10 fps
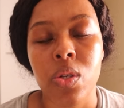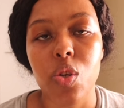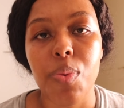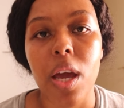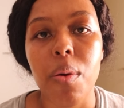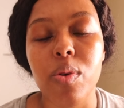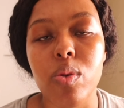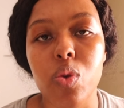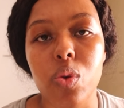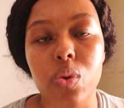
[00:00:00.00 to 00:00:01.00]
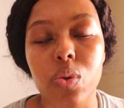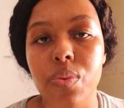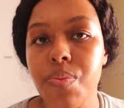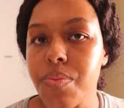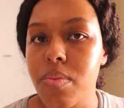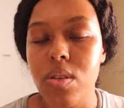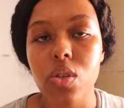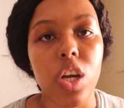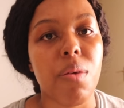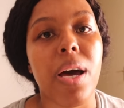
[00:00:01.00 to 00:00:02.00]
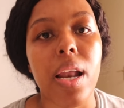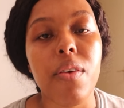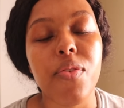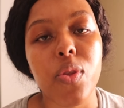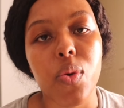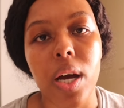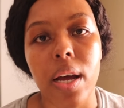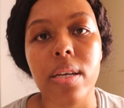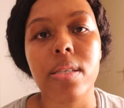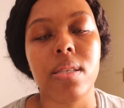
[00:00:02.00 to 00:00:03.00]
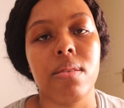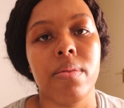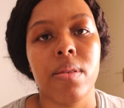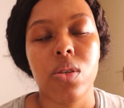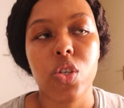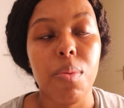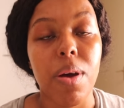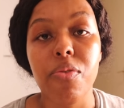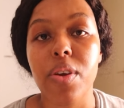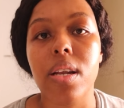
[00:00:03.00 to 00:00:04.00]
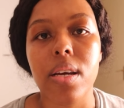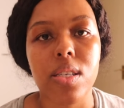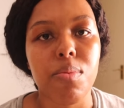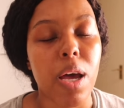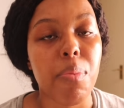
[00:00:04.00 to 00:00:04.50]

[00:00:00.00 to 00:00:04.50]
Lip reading: to be able to share my life with you guys, share my feelings, my